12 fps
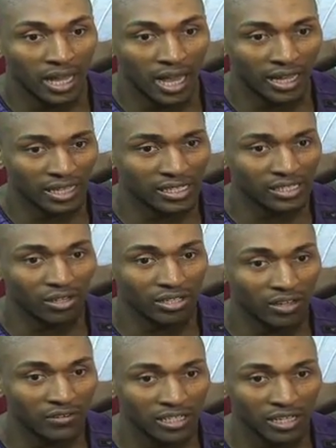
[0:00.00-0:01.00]
I guess that's the
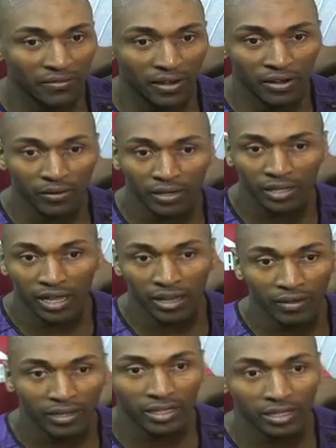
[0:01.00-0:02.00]
only difference. He's a veteran
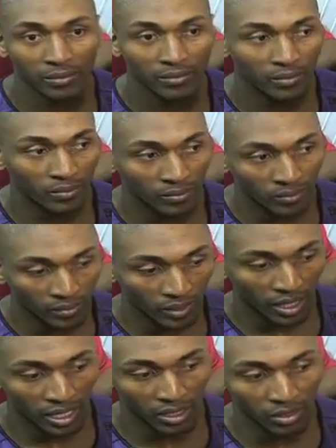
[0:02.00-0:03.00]
now, and um,
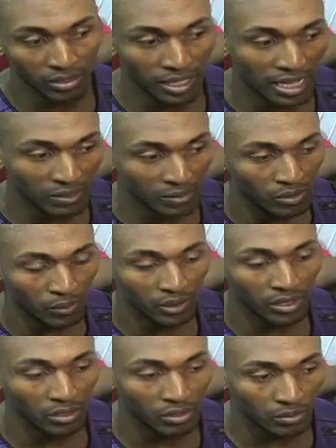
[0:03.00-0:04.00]
and those guys, when you
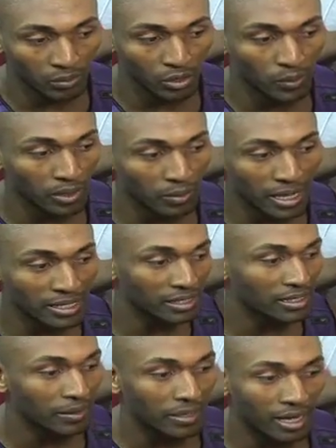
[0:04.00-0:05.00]
put those, when you put them guys in the
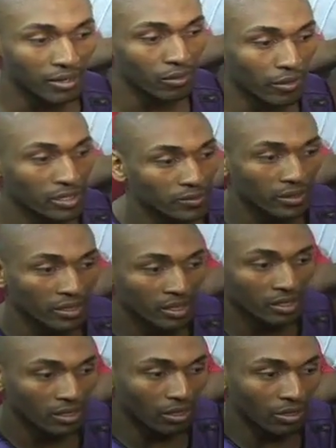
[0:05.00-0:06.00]
same categories,
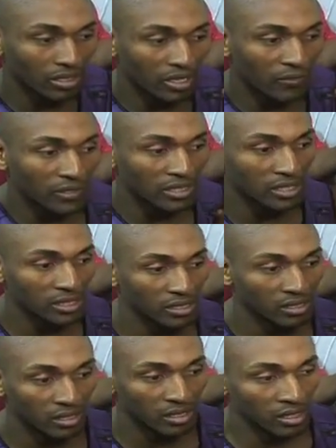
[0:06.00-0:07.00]
right. only difference
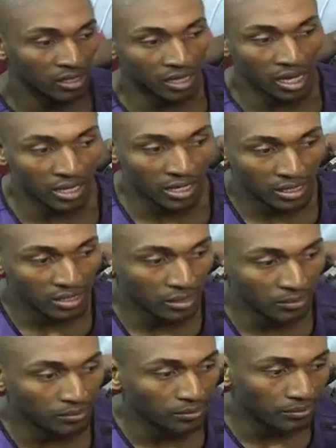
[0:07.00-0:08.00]
is, I guess,
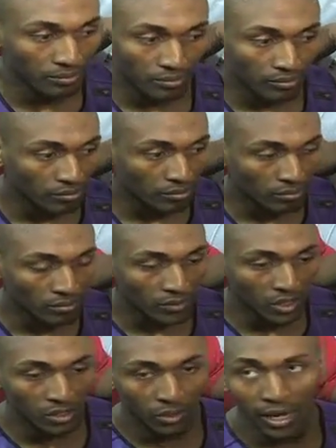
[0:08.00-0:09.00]
um,
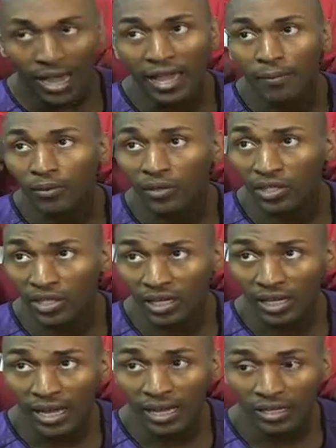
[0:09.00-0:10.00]
you know, the hype on the
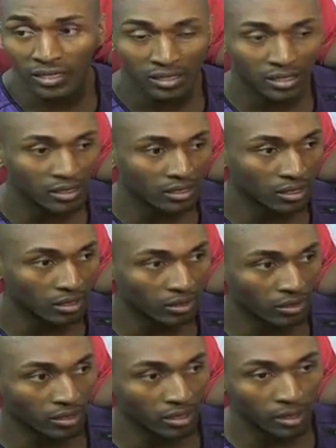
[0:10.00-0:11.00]
young guy, because uh, you know
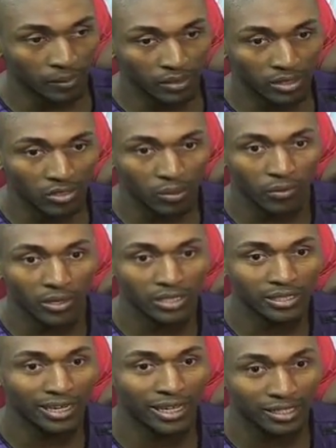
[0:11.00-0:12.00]
the companies,
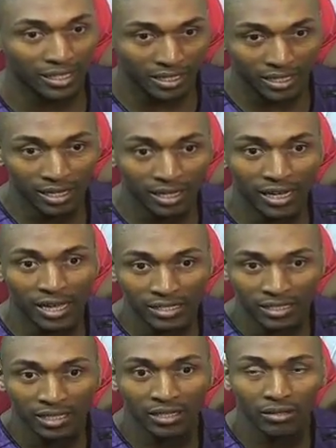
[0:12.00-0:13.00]
corporations, they like to get the young guys
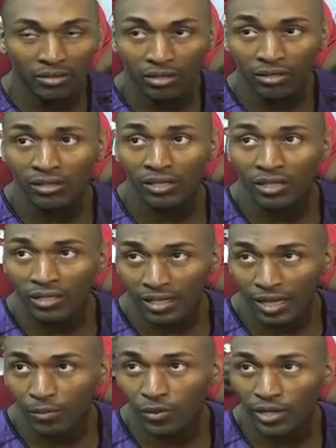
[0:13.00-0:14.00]
because they know, you know,
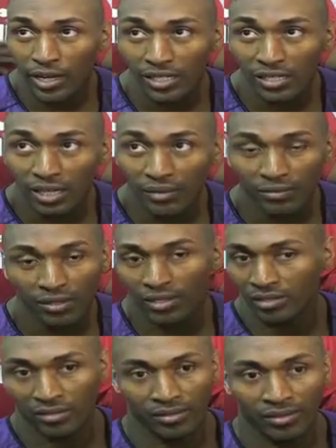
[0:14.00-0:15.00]
they got more years left.
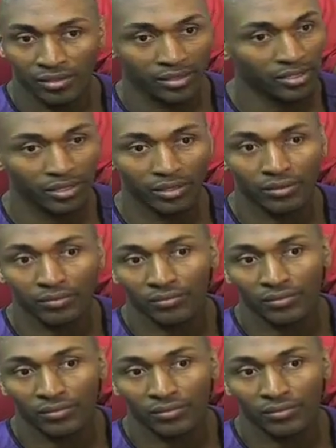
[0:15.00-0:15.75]
Right. So.